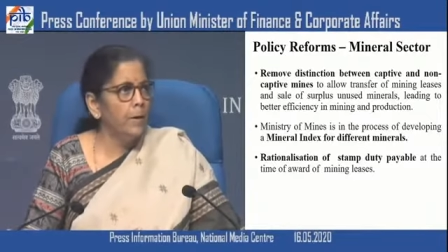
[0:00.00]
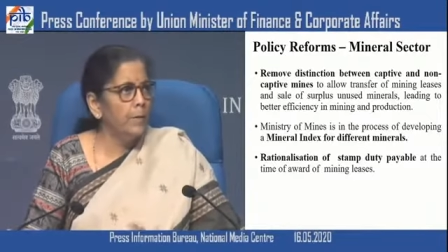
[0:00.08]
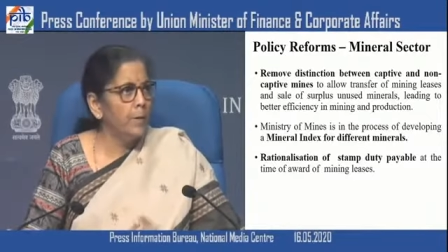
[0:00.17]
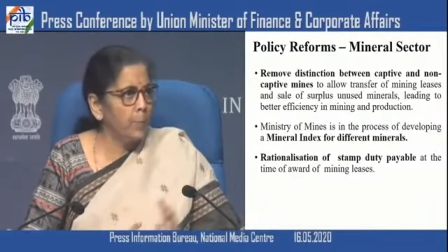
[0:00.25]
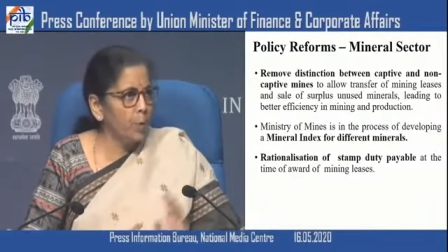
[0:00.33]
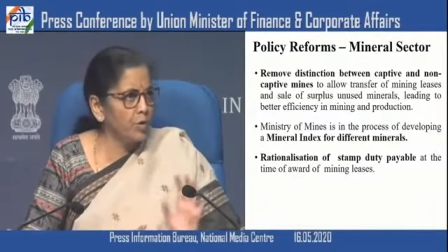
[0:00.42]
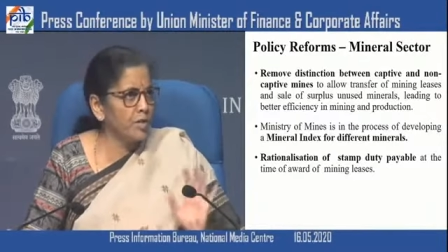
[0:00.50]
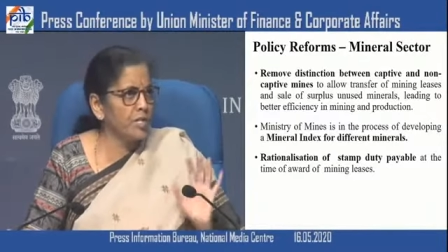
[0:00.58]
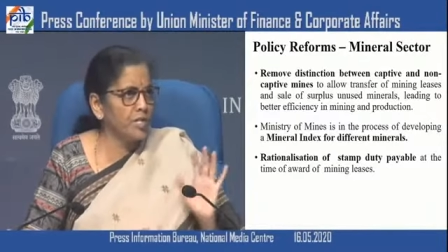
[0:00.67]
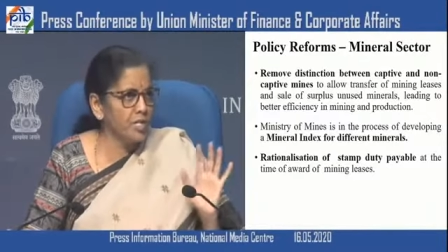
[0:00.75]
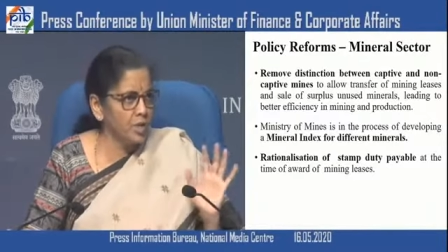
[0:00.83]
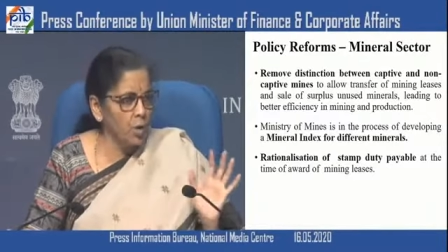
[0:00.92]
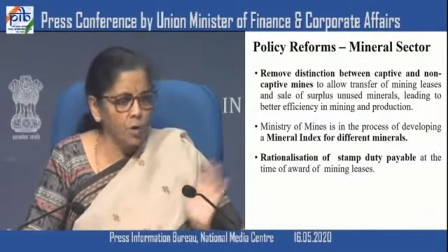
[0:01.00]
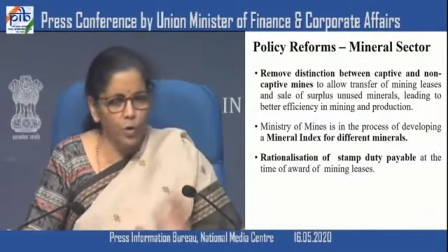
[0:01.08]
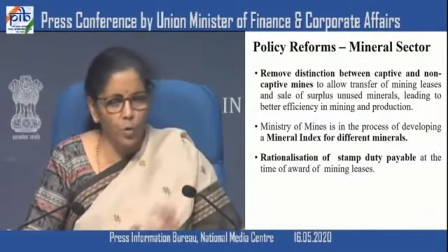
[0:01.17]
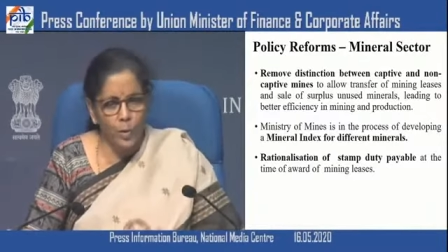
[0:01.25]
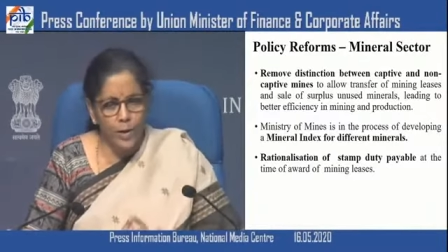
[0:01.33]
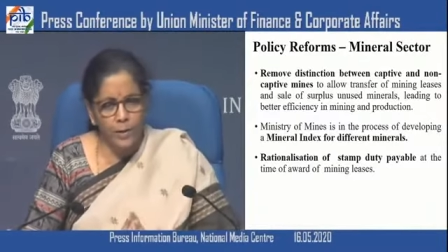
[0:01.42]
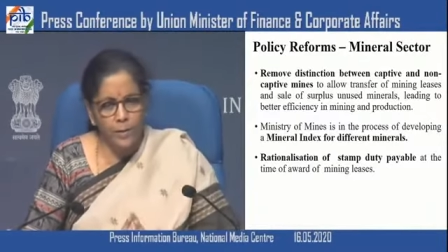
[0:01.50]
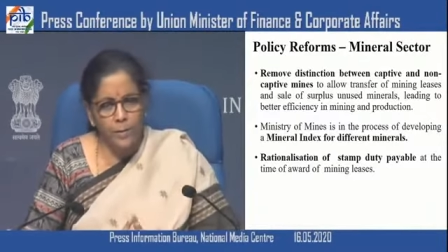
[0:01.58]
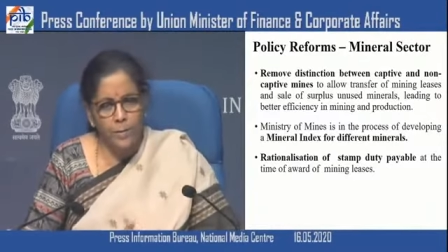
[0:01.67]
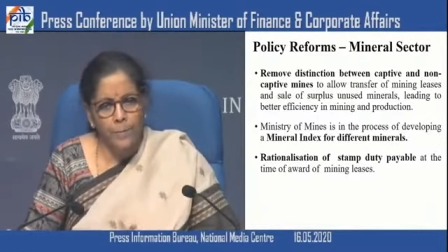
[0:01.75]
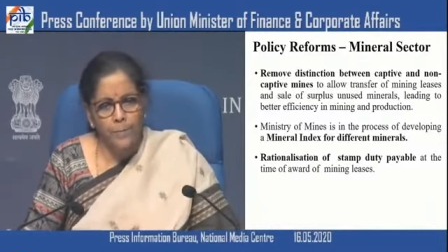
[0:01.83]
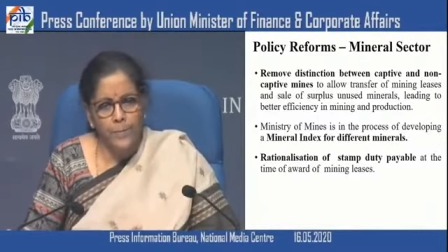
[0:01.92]
The process is ongoing.
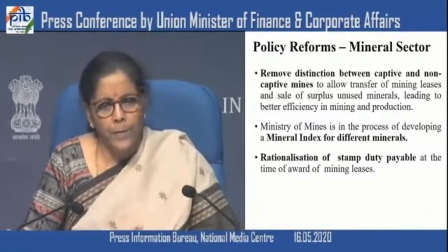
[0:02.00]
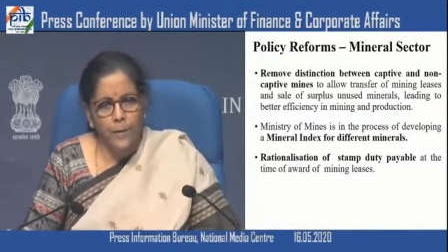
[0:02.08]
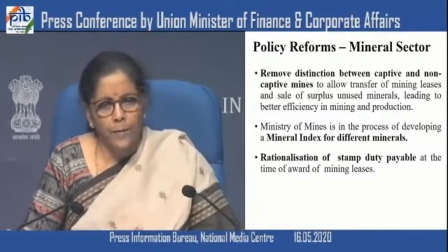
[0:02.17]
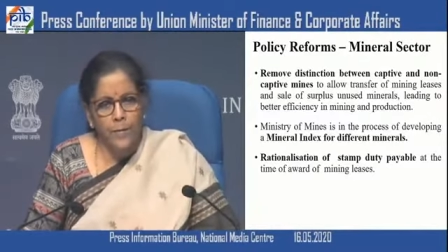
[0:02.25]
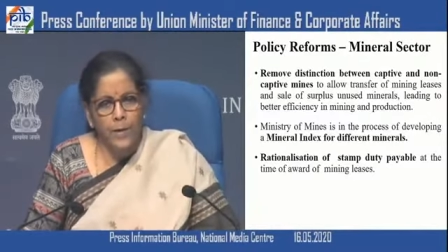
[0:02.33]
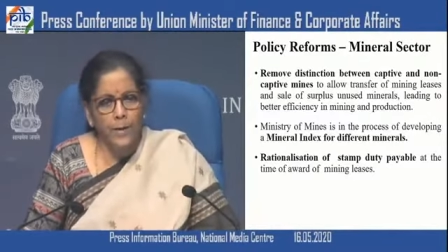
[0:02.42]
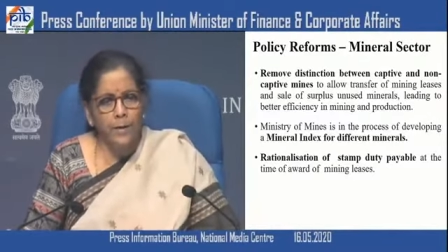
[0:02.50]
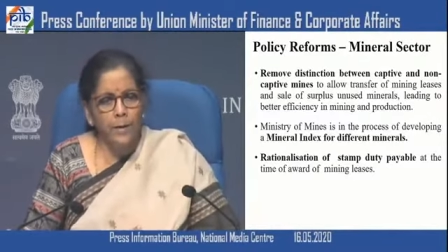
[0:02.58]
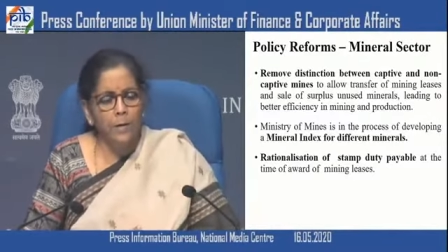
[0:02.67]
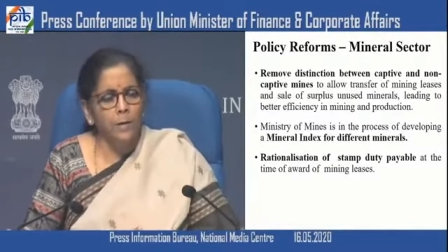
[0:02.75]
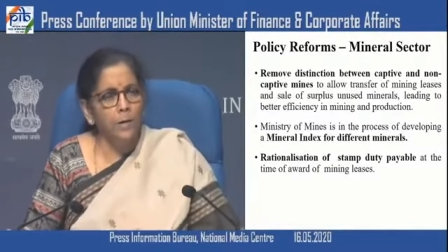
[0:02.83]
Then